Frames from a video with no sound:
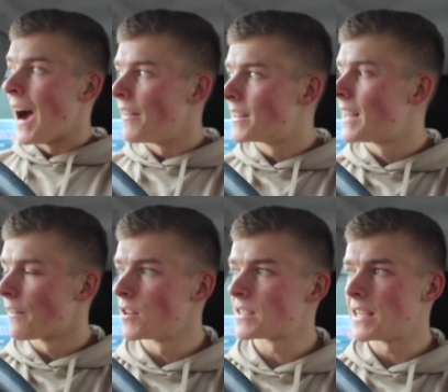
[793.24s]
and the
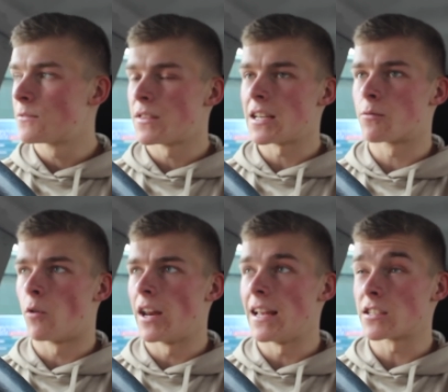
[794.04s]
difference is with this
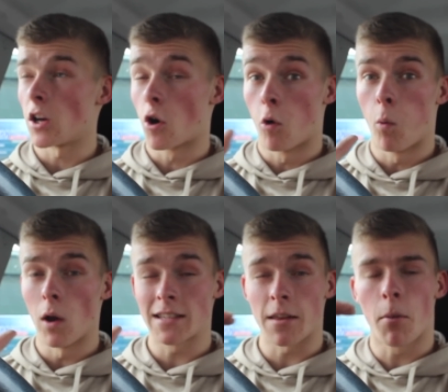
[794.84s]
one, it's a
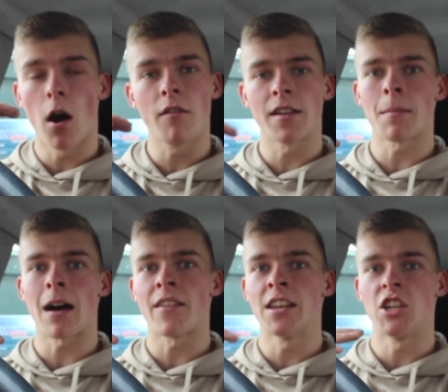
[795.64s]
it's the perfect
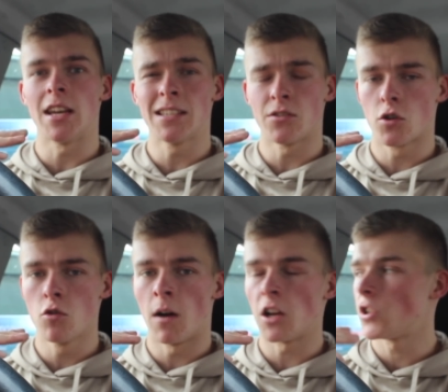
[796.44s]
amount of energy. It isn't
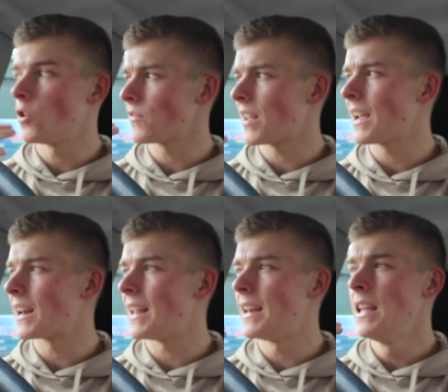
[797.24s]
too much, you're not
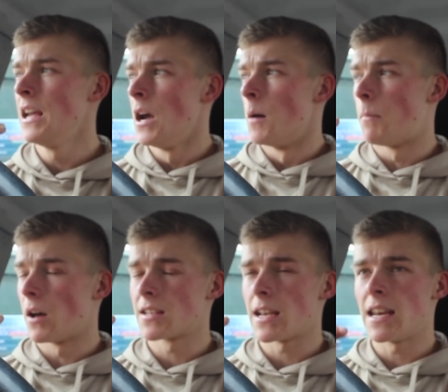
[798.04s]
tingling,
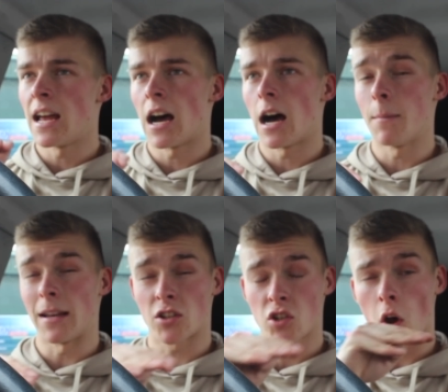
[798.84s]
buzzing. Um,
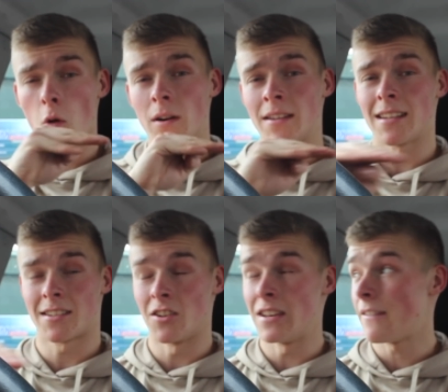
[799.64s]
it's so
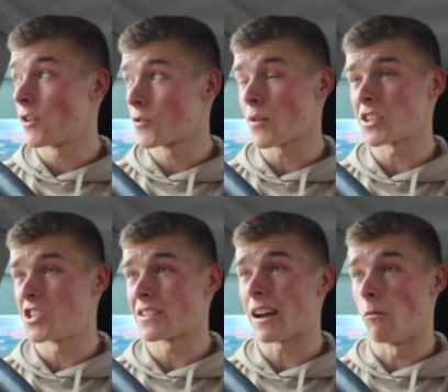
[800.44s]
consistent, never
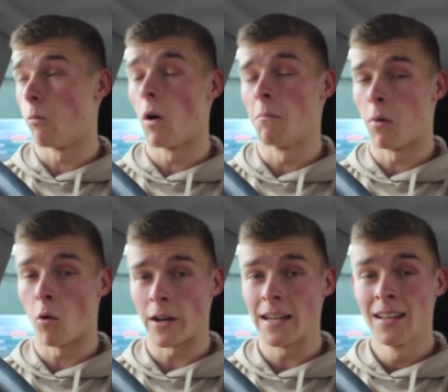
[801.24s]
crashes at one
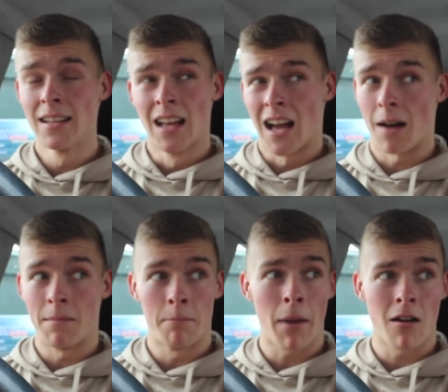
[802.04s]
point.
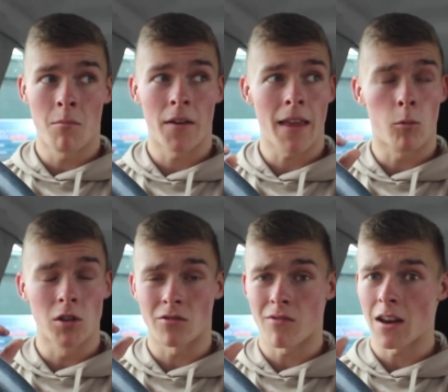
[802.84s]
Um, and bearing in mind, that
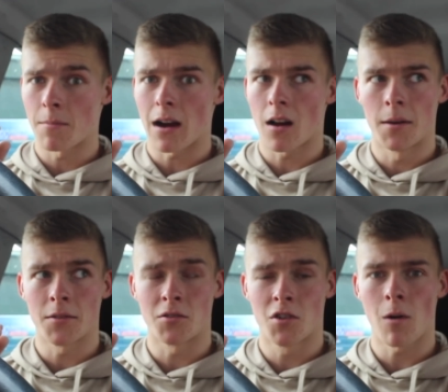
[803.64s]
was around about coming
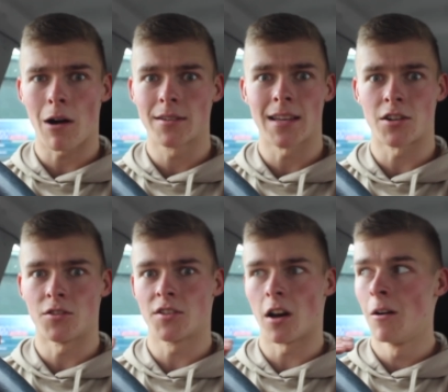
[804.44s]
up to a two hour
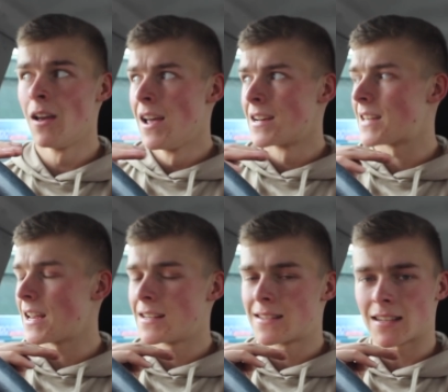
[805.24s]
session, so
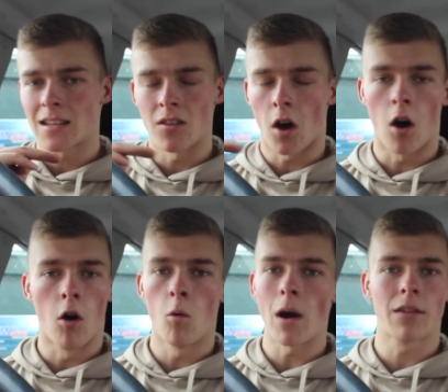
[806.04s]
stay consistent the
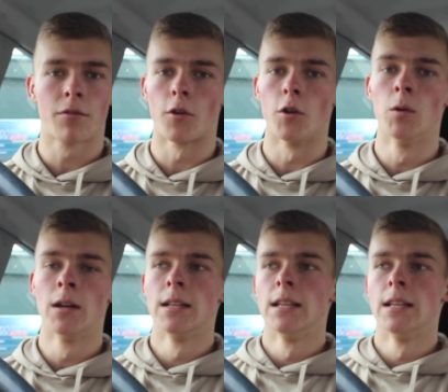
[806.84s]
whole way through.